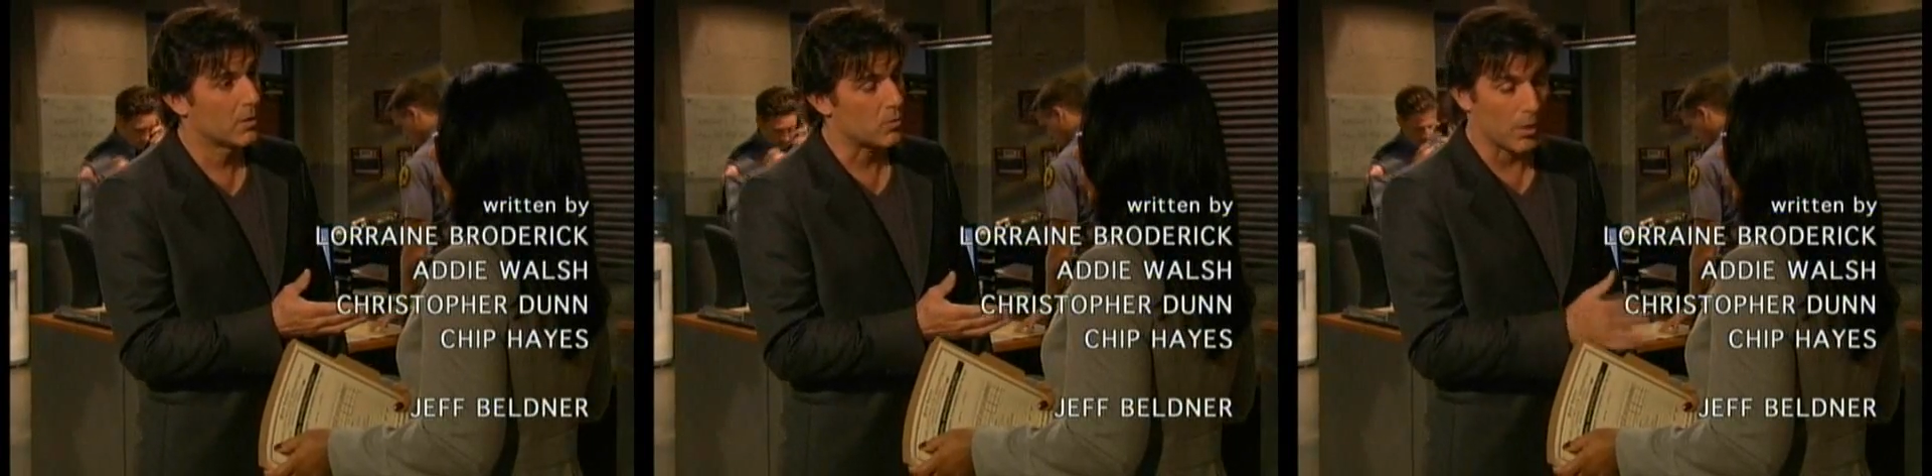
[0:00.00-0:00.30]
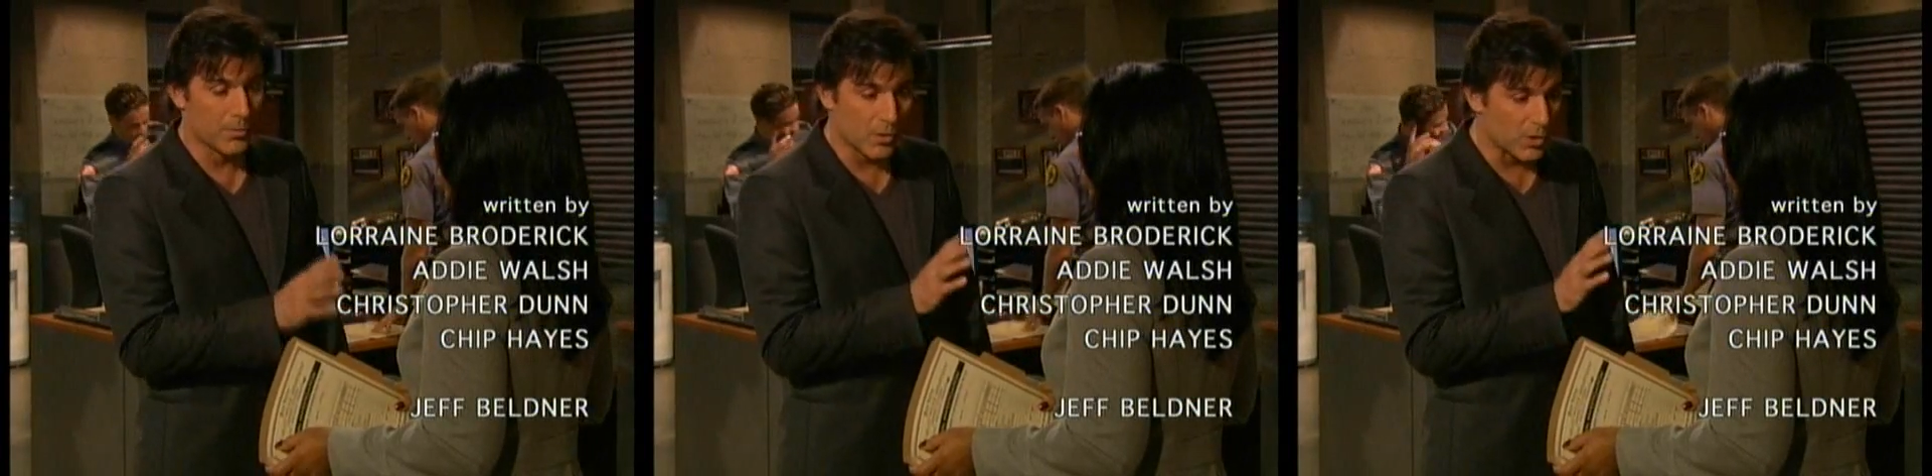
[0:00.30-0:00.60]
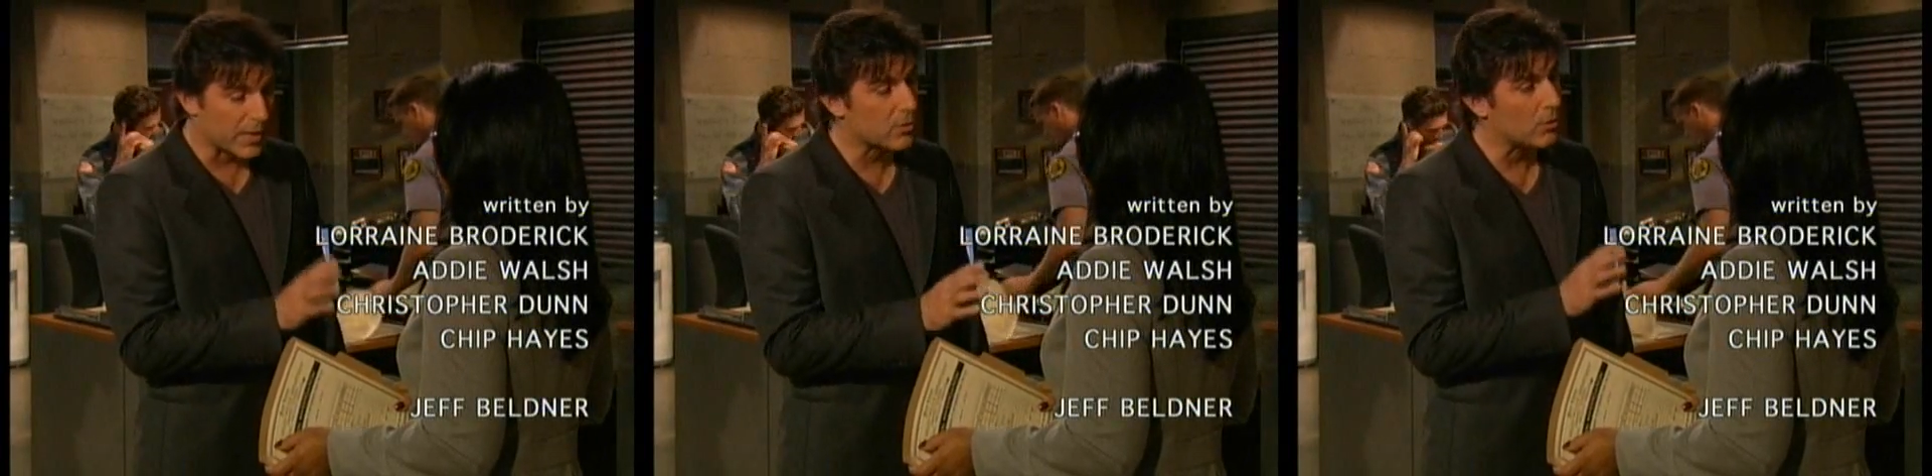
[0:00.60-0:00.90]
So I'm
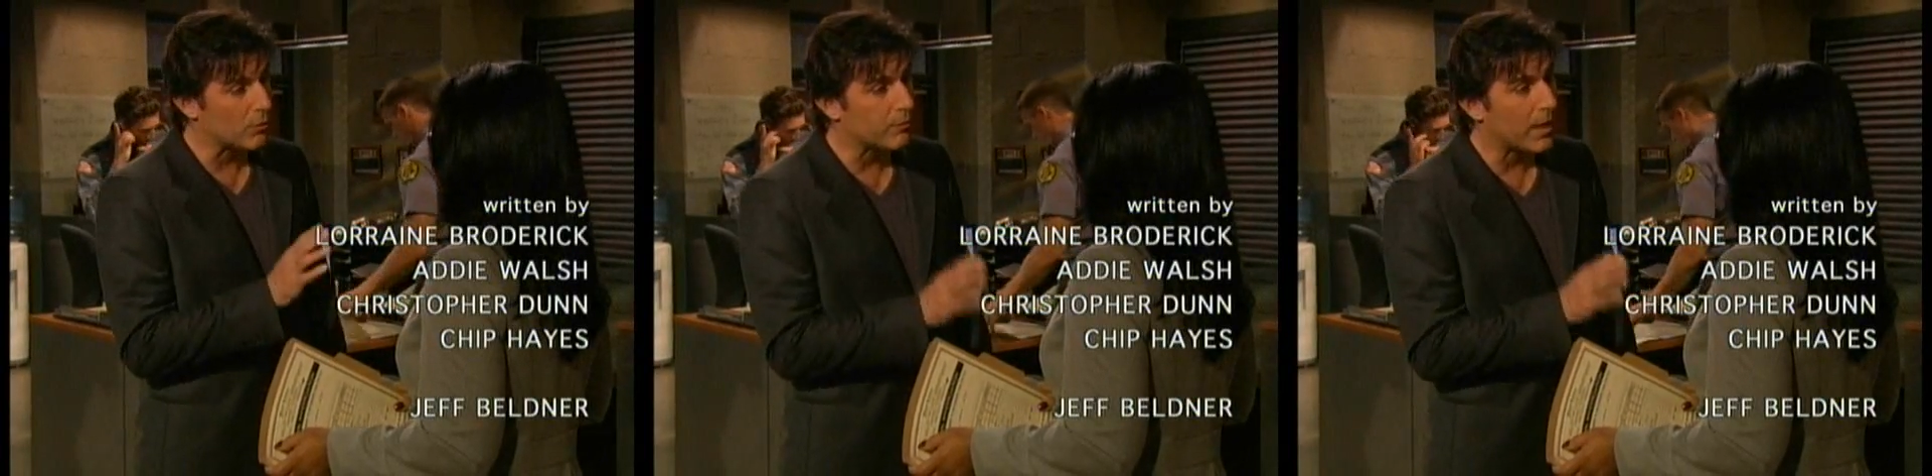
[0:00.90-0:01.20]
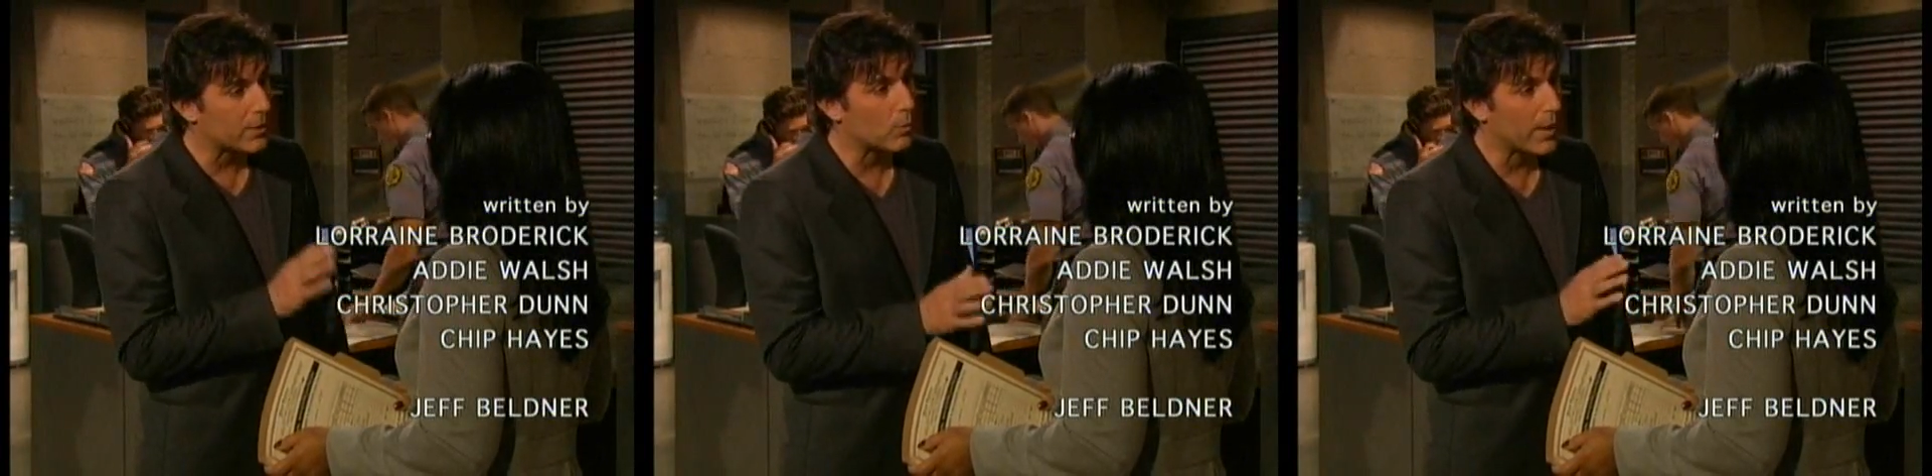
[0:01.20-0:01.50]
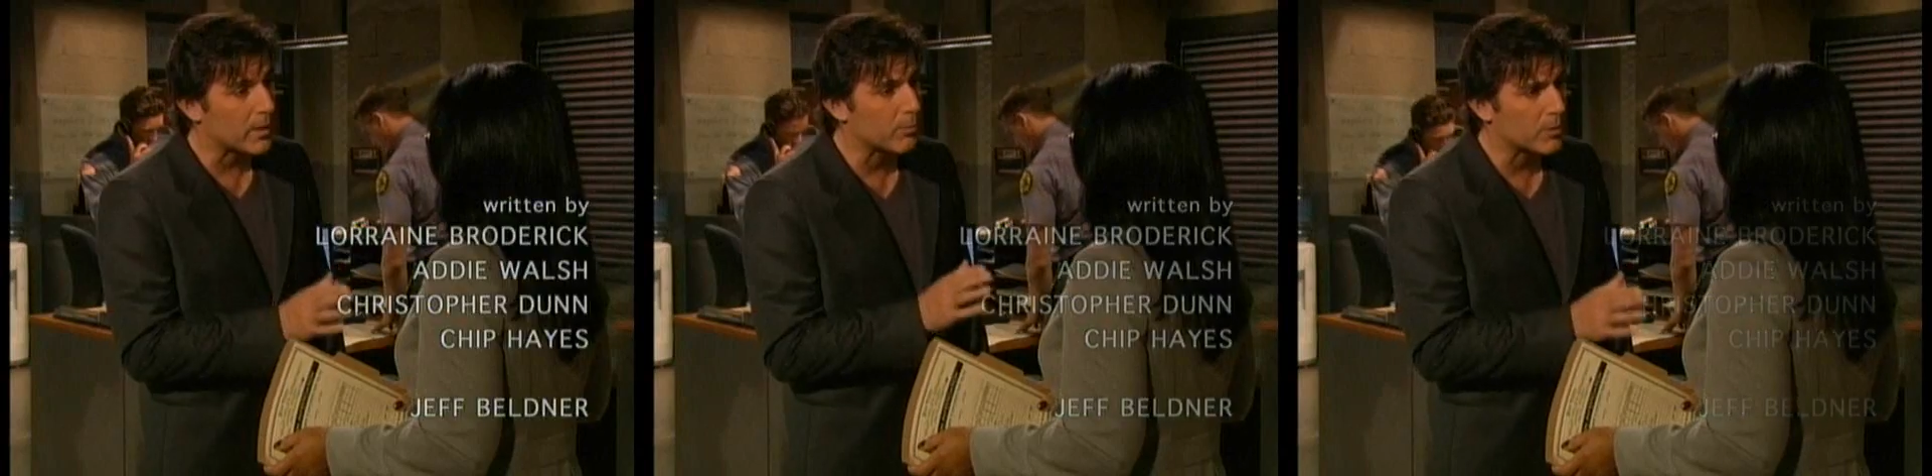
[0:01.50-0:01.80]
suggesting you find a
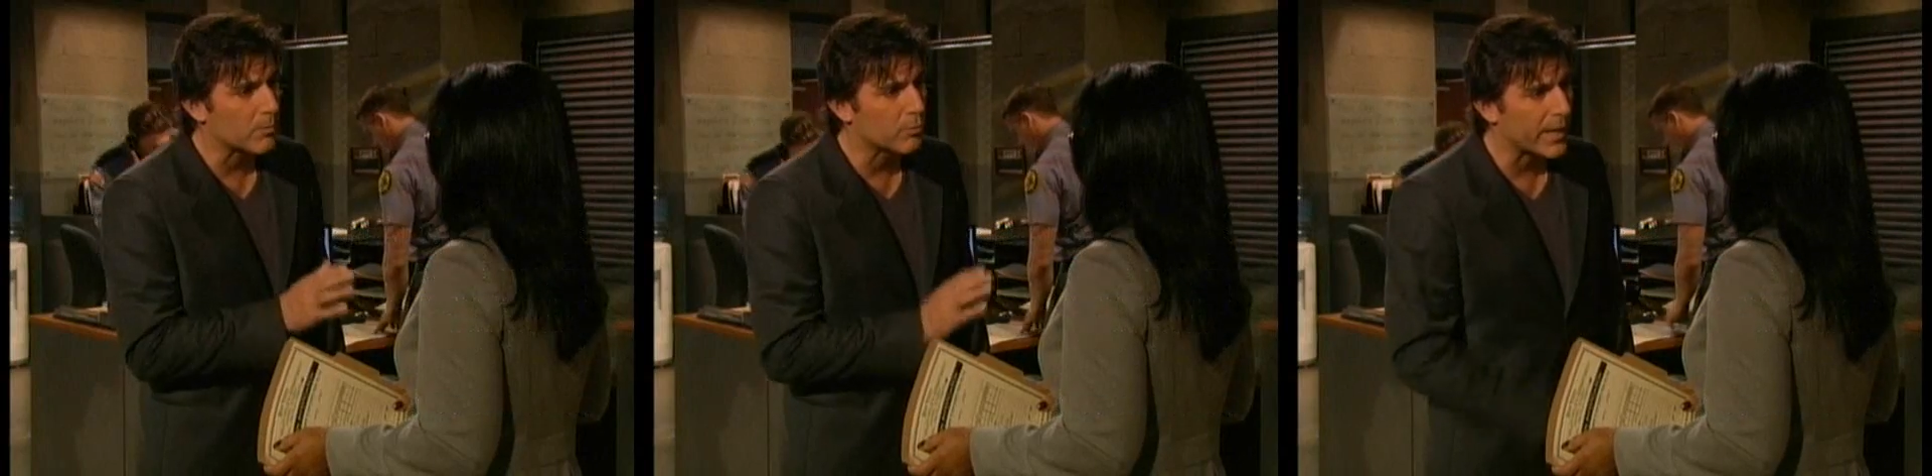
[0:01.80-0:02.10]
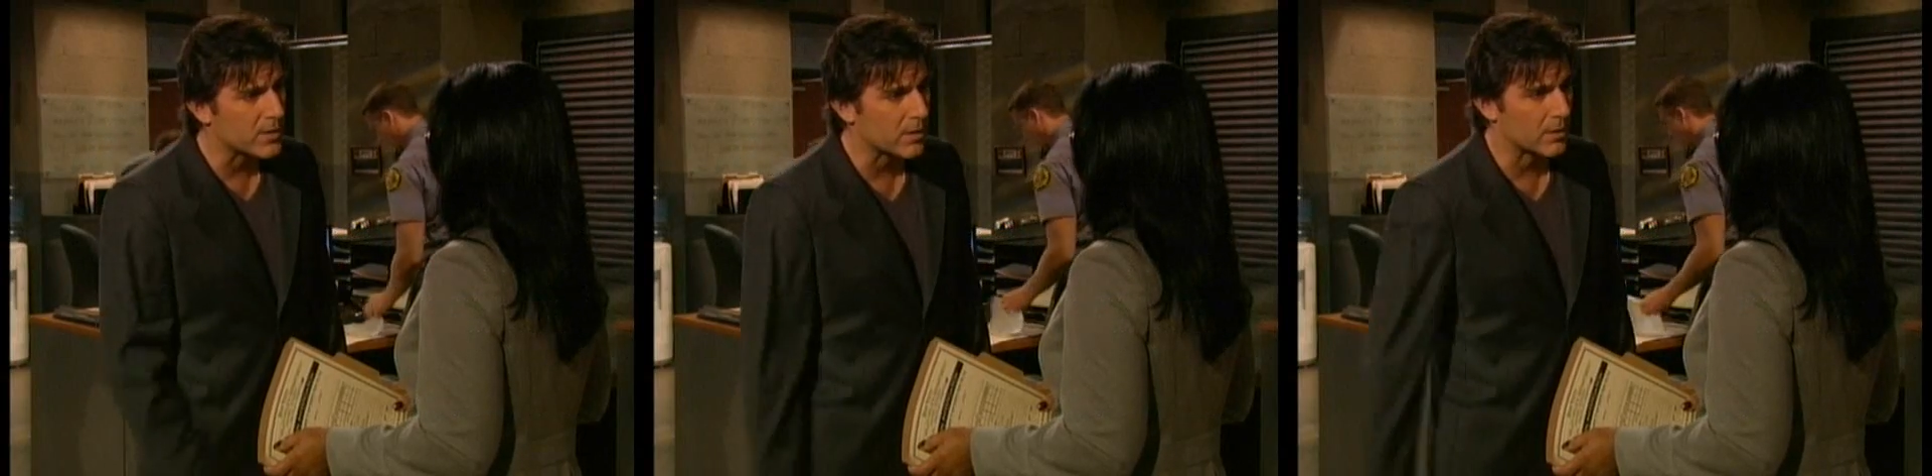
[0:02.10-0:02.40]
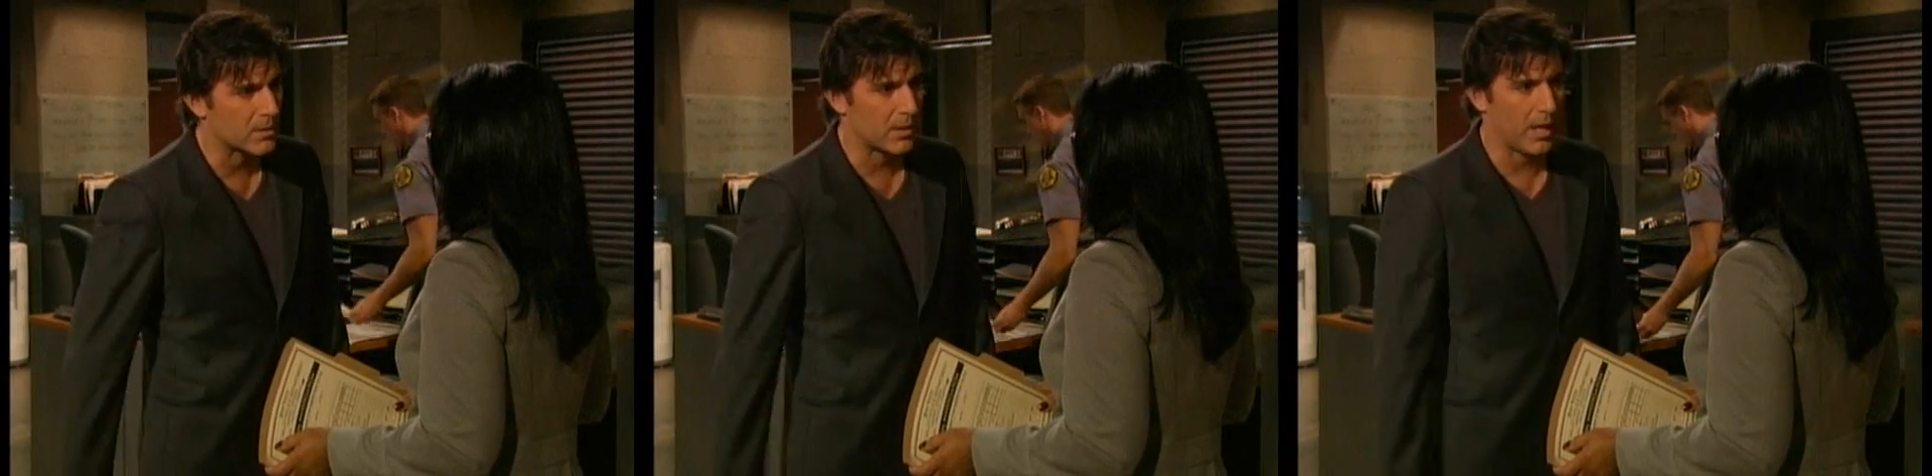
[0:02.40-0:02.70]
way to put the brakes on
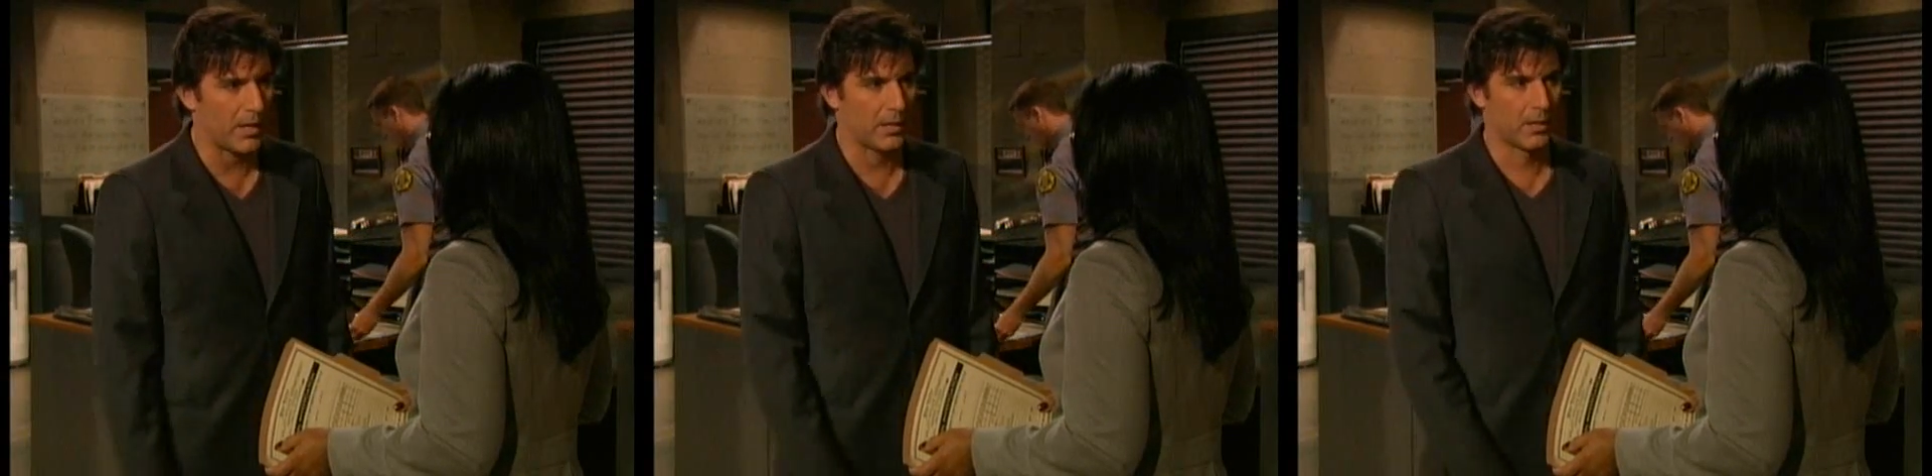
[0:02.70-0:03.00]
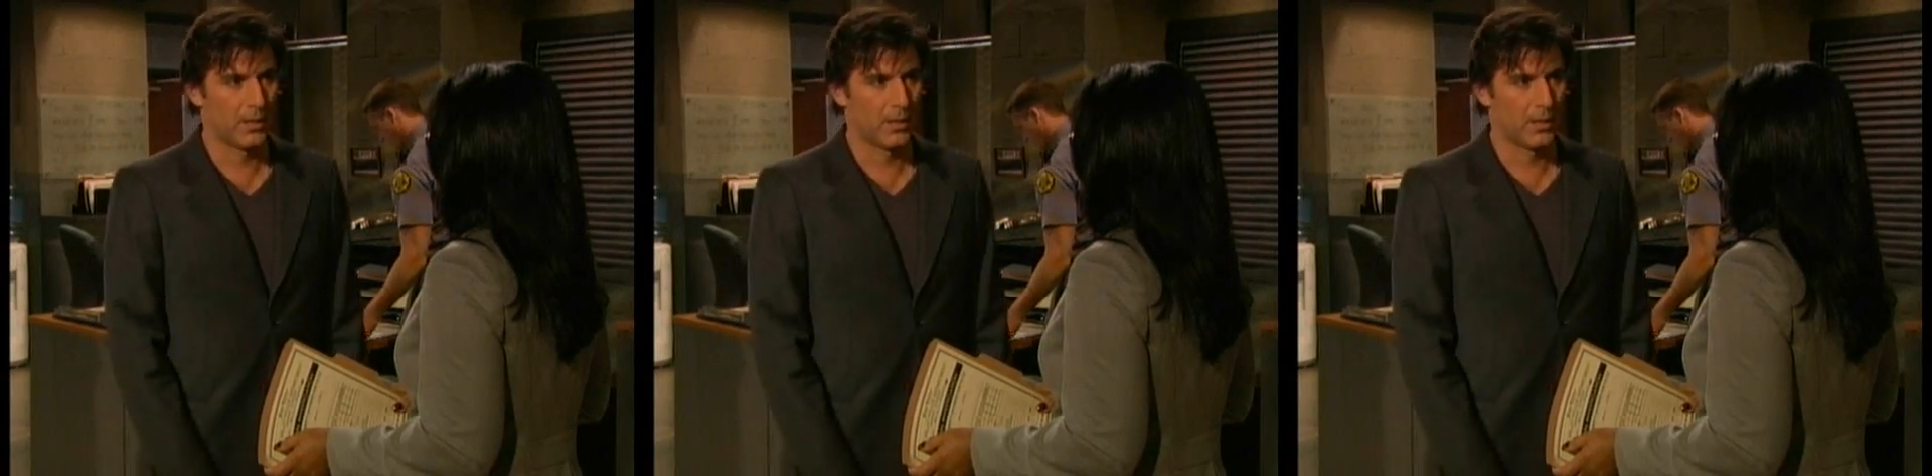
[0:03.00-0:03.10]
this guy.